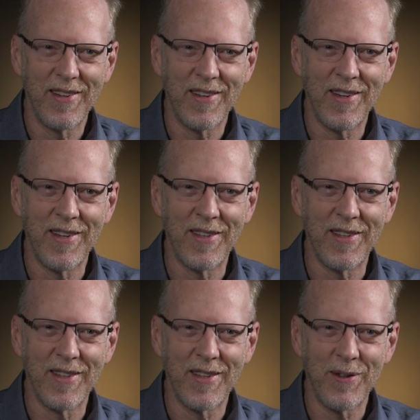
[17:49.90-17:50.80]
Uh,
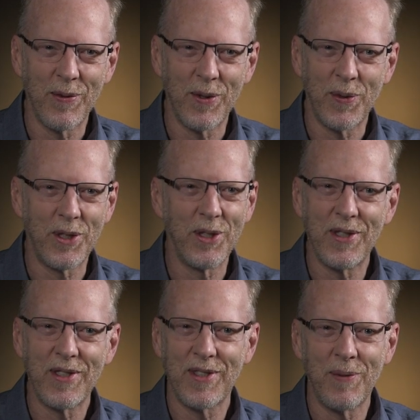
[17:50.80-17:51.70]
mm-hmm which is
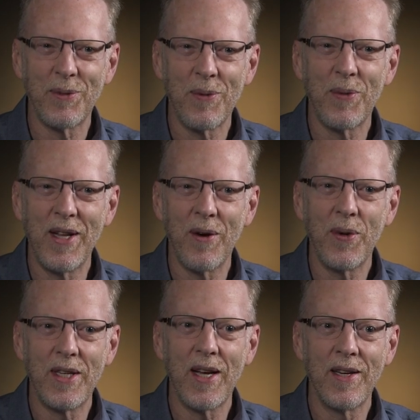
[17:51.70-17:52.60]
some, something that
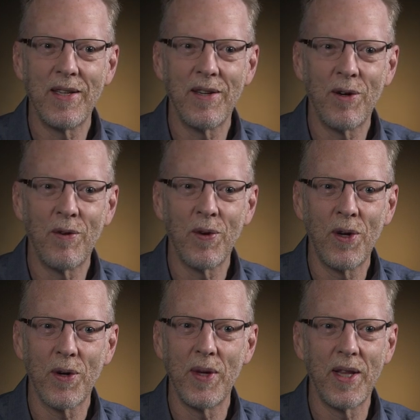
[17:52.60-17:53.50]
we tend to
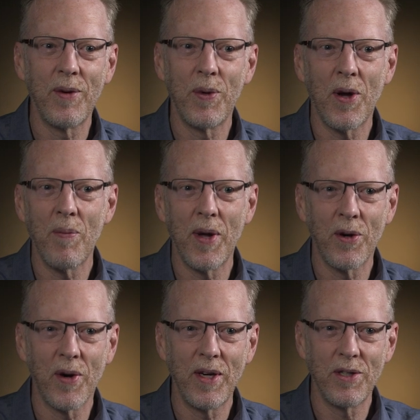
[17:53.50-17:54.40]
overlook. We think we all make
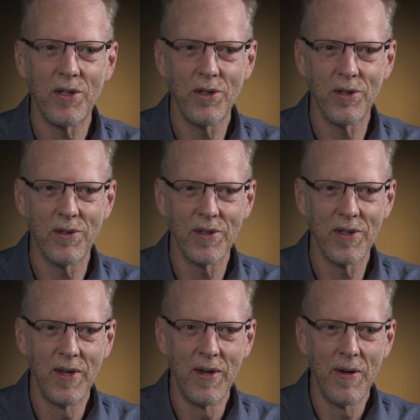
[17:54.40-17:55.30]
great
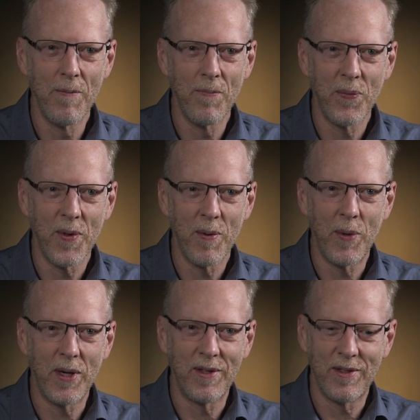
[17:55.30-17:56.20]
decisions,
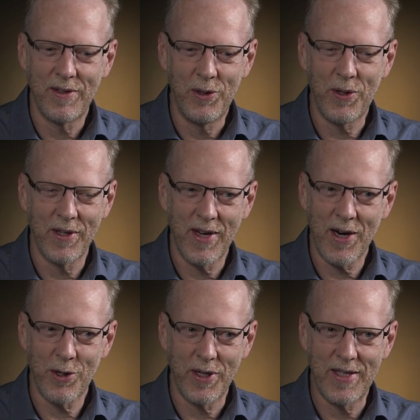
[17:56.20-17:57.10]
but you can
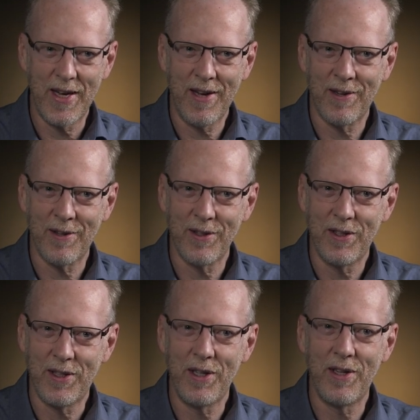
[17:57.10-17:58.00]
actually tell
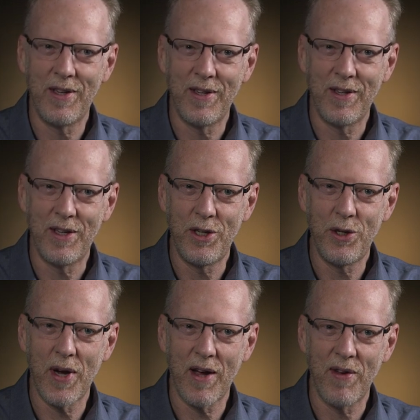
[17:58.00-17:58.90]
did, did
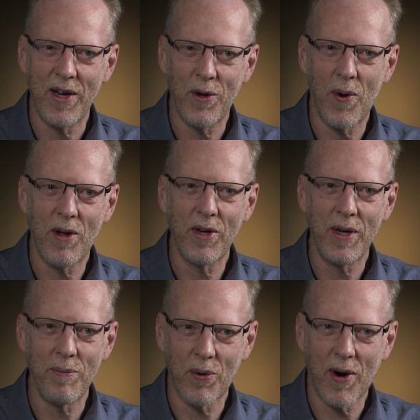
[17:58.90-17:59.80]
you have a
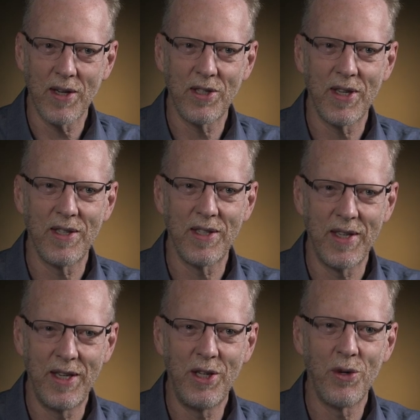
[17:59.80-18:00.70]
quality process
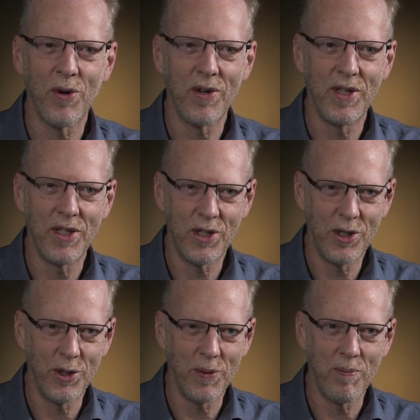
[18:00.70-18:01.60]
in your
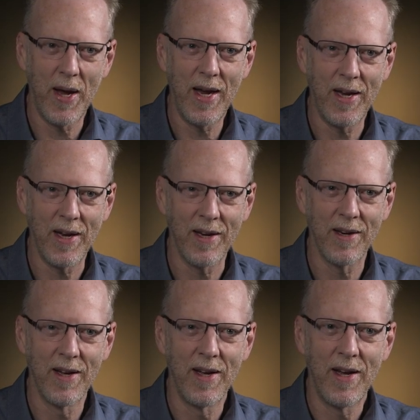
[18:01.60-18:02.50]
decision making
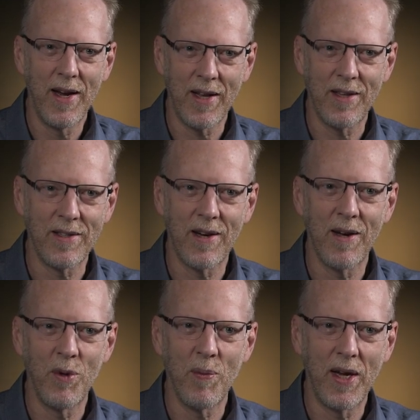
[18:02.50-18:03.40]
at the
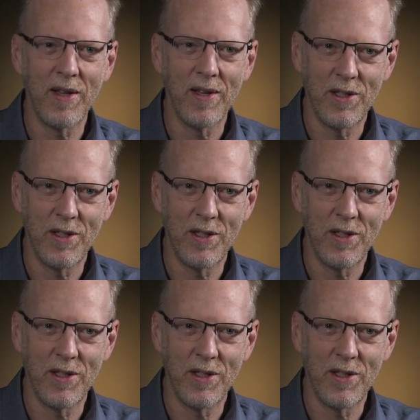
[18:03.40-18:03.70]
time you make the